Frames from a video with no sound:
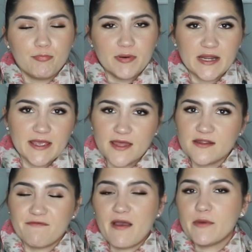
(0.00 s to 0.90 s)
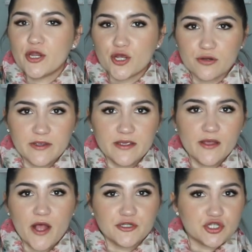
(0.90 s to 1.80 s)
But again, if I'm in a
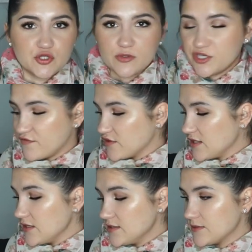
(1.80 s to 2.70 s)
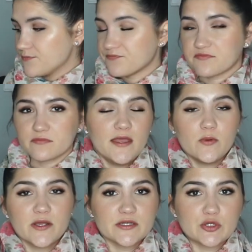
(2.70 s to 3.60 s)
hurry, I'll just reach for these.
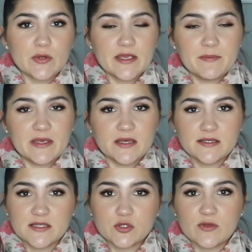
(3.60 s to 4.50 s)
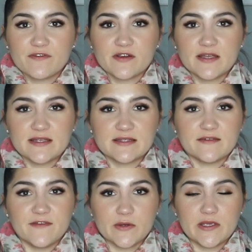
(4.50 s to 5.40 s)
It works great because the Swiffer is
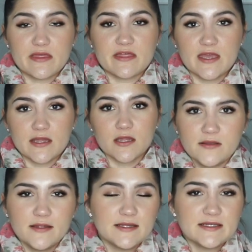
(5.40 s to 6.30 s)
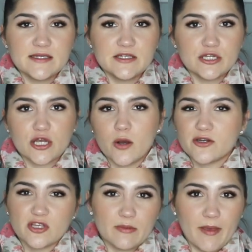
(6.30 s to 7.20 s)
very thin and it's easy to go
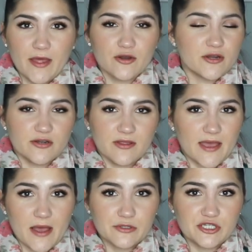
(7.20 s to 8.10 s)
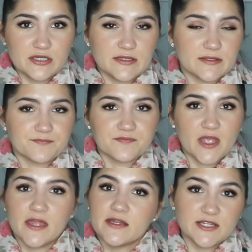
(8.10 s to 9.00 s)
under the bed or under the couches,
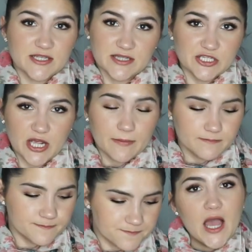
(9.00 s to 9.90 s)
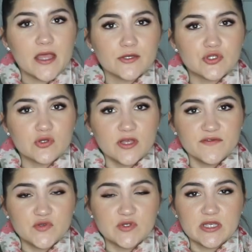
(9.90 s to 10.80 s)
and it does the job. I also
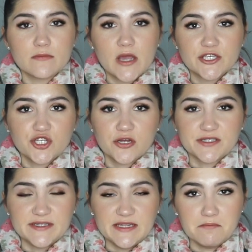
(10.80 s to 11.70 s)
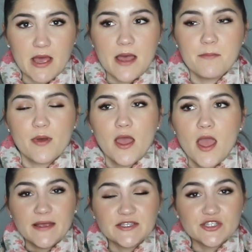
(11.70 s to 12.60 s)
love using my Shark steam mop.
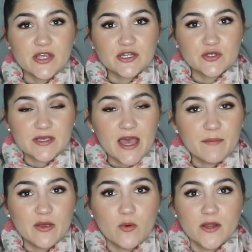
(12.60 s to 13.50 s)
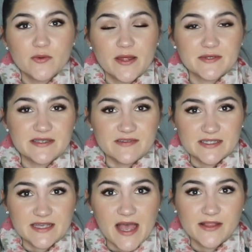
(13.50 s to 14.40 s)
My sister actually got me one when I was
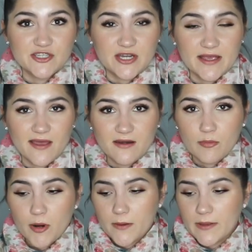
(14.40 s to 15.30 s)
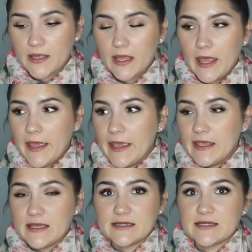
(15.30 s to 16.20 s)
leaving to college and I got an apartment,
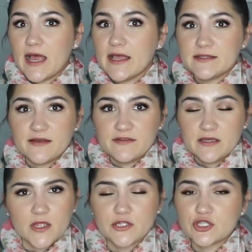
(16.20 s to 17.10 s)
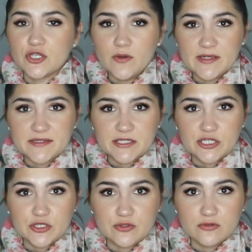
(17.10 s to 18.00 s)
and I love it. It's so easy
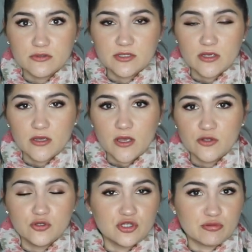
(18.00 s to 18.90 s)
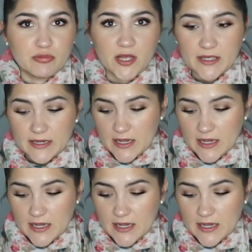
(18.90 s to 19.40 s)
to use. You just plug it